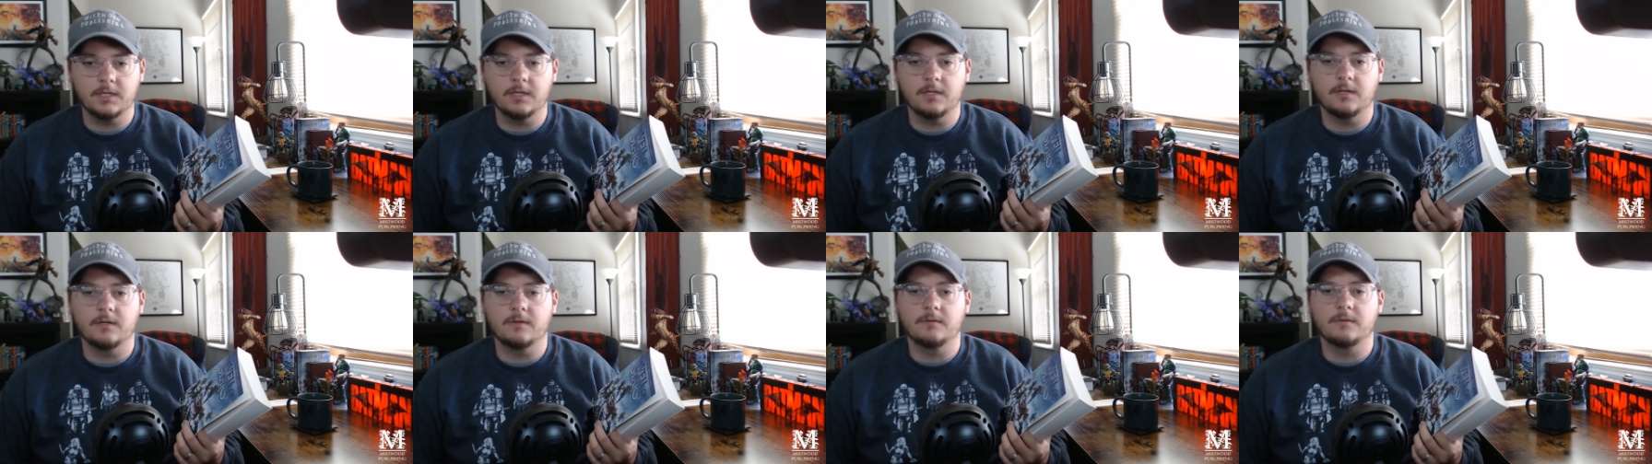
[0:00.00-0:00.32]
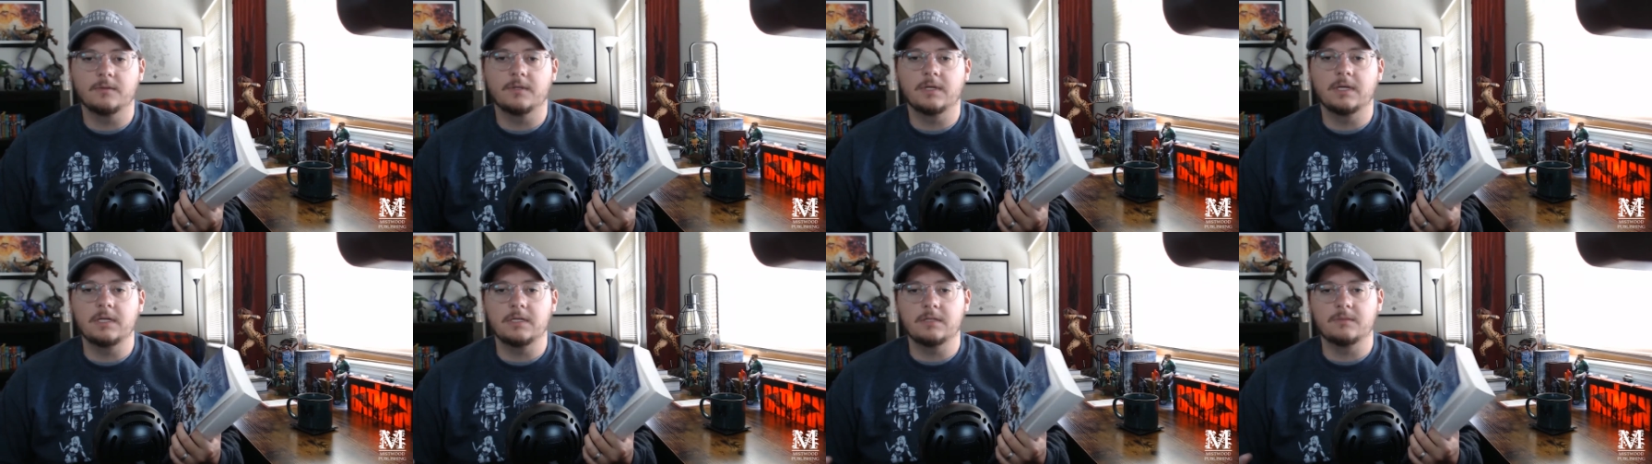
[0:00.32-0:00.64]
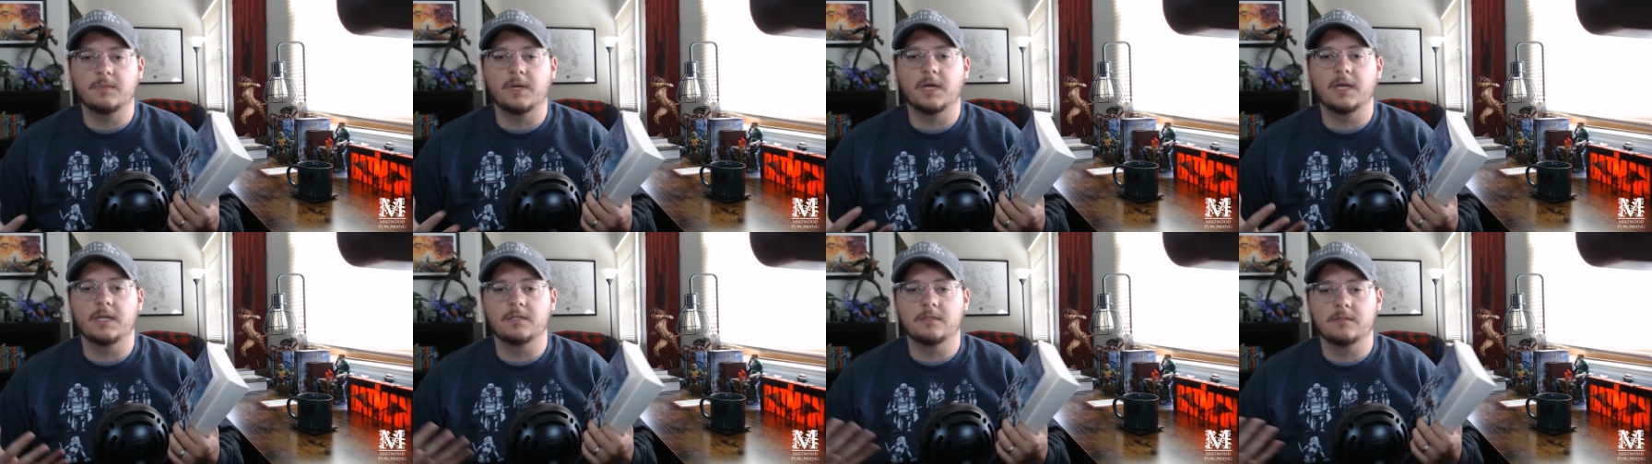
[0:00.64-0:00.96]
You know, he's
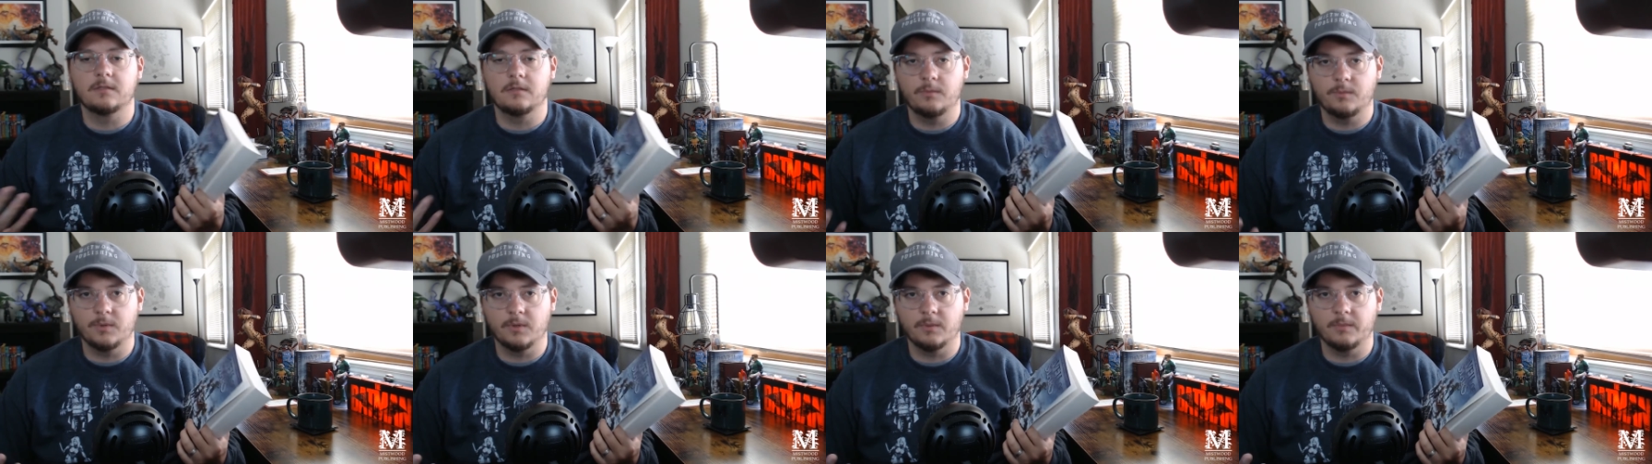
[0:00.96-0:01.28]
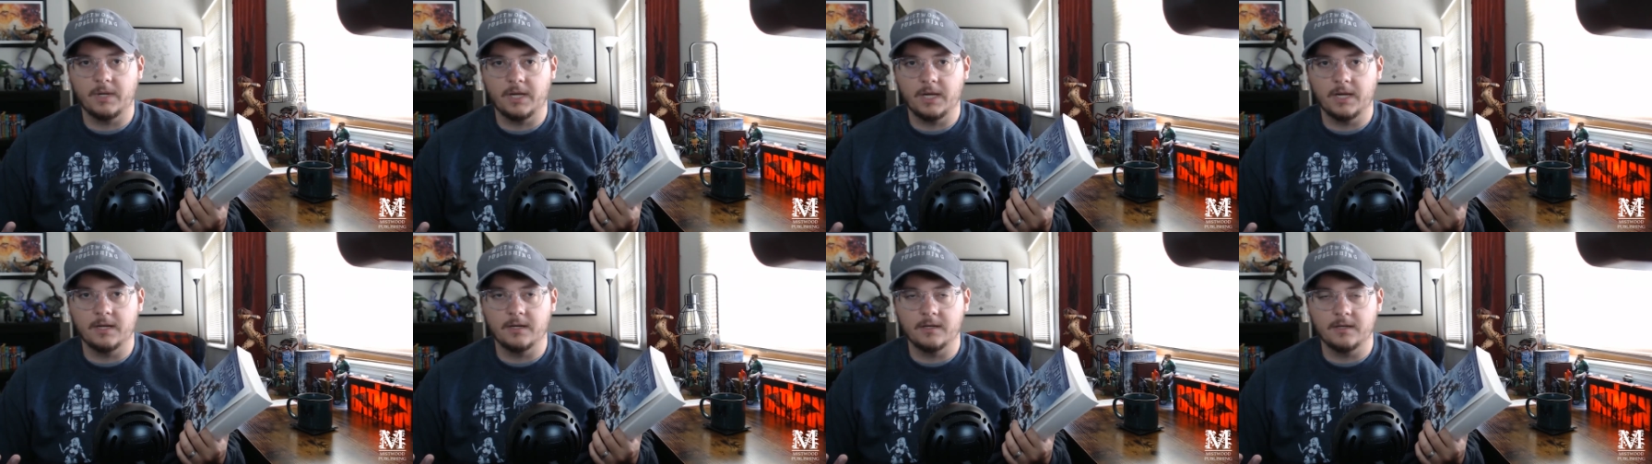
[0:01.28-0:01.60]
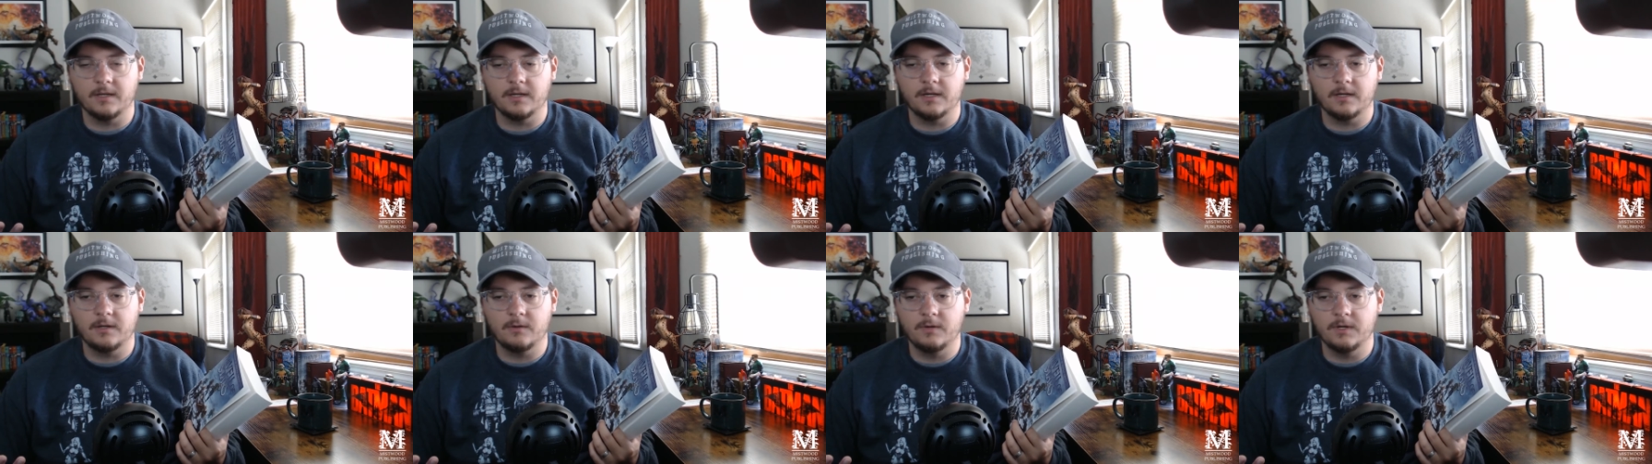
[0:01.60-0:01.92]
my
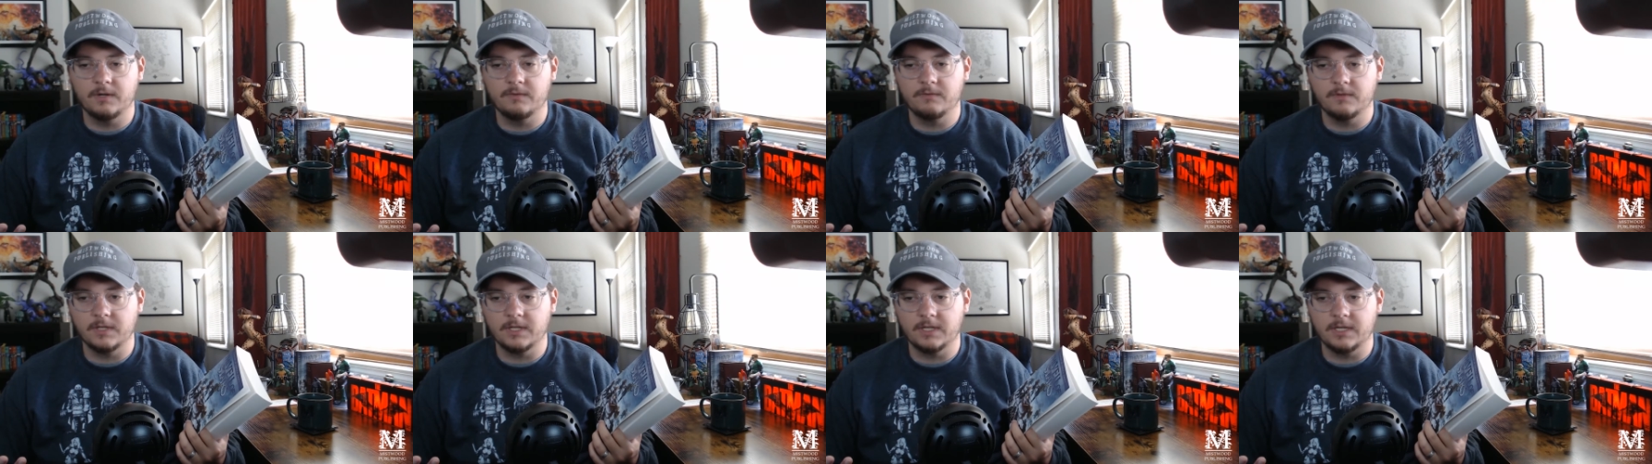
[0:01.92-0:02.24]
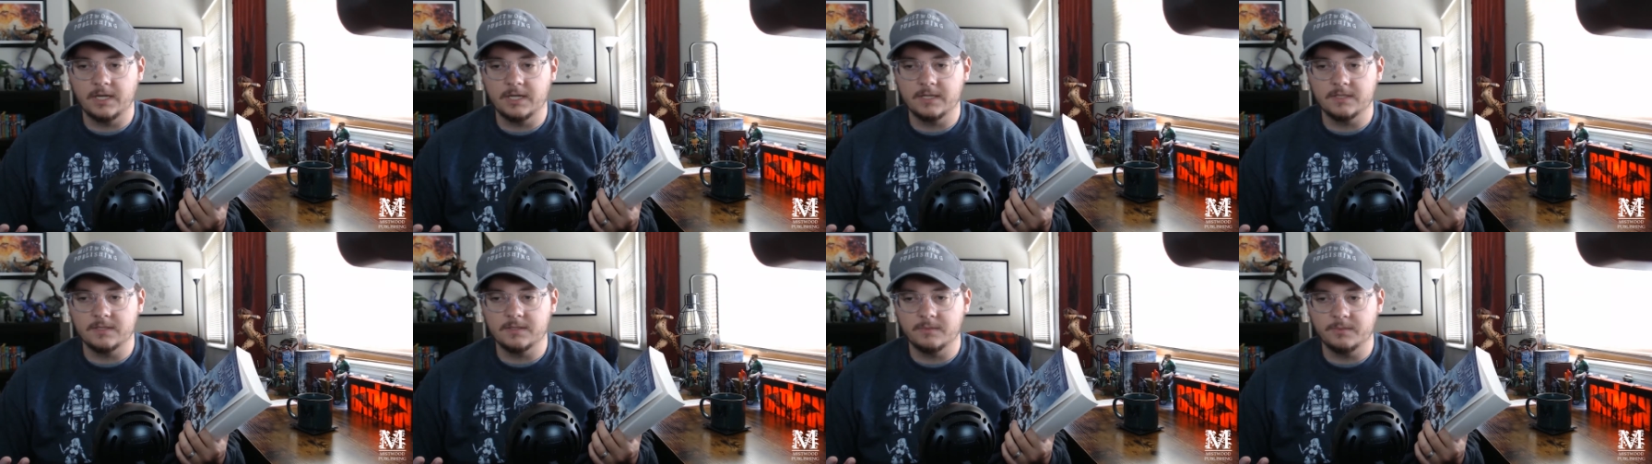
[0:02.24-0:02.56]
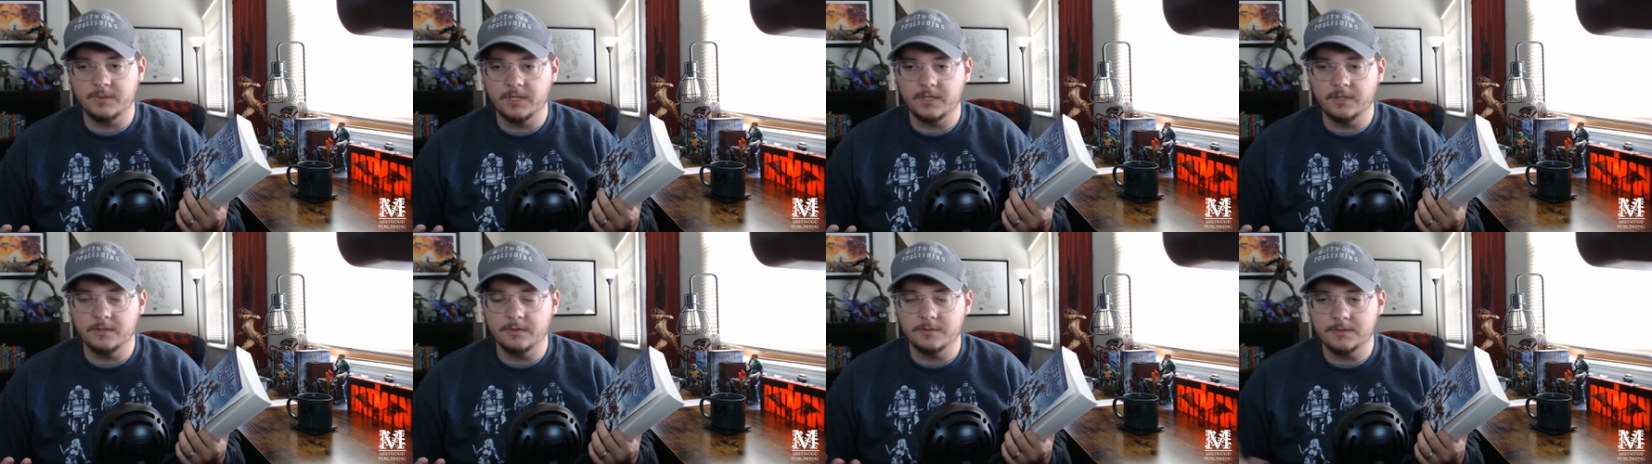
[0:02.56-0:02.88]
Superman equivalent, I
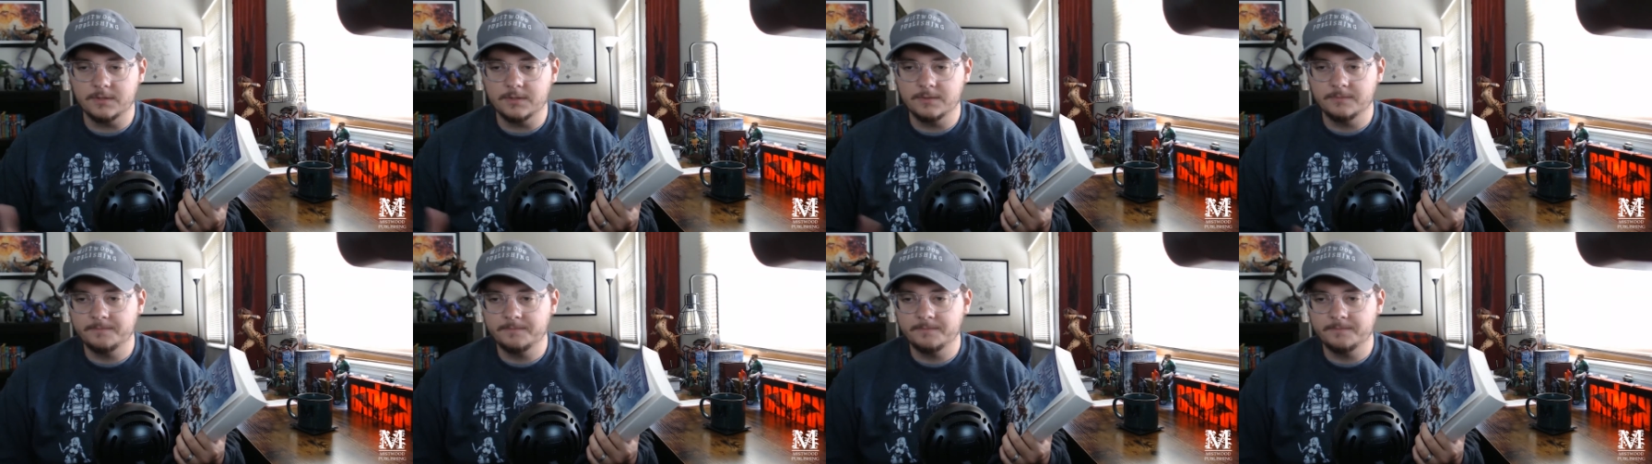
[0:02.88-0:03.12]
suppose.